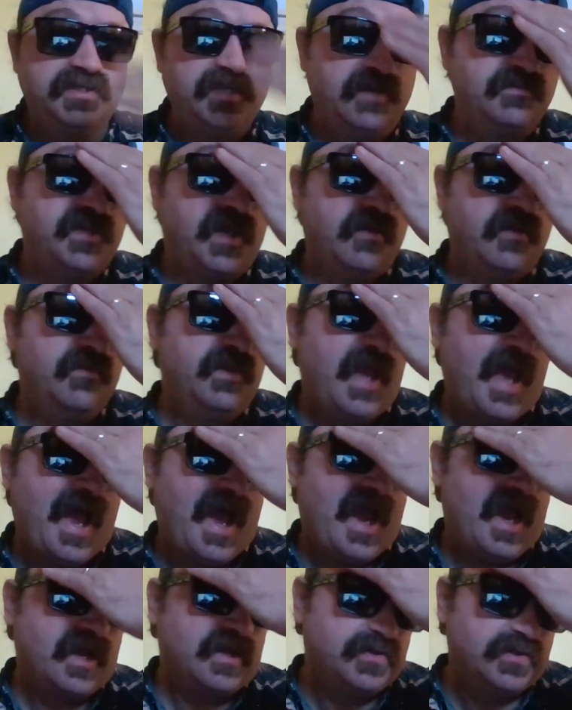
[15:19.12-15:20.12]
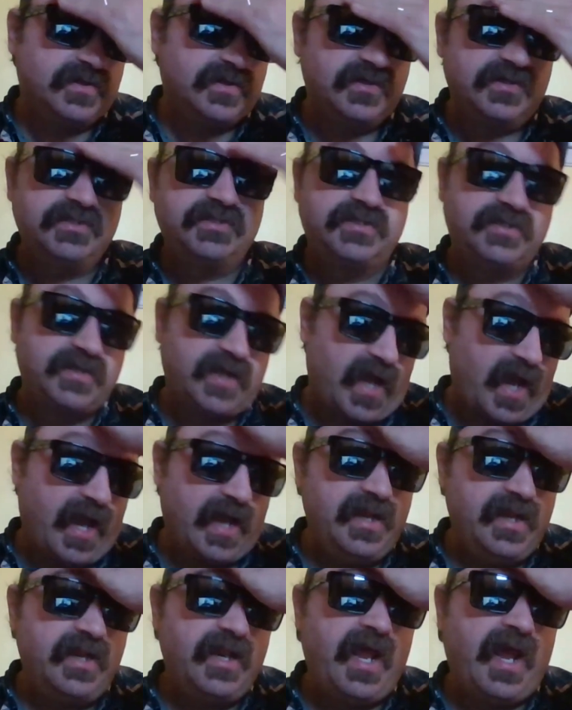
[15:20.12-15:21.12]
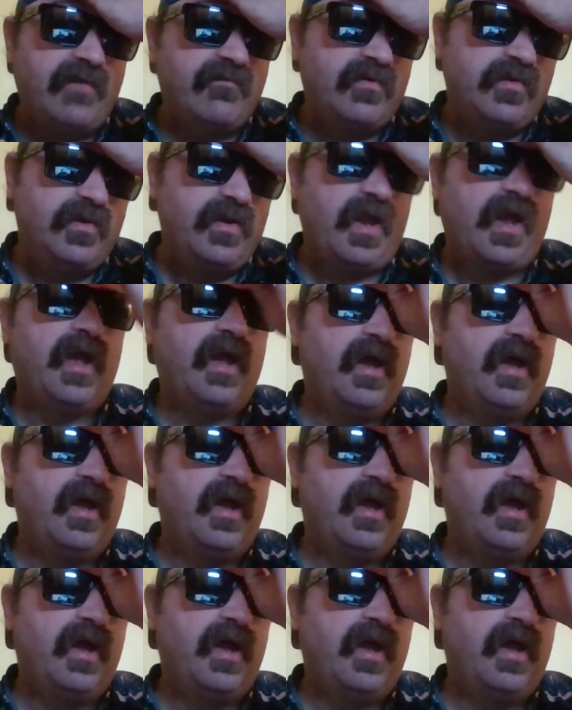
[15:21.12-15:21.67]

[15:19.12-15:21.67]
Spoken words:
the same time, the actors, I didn't have a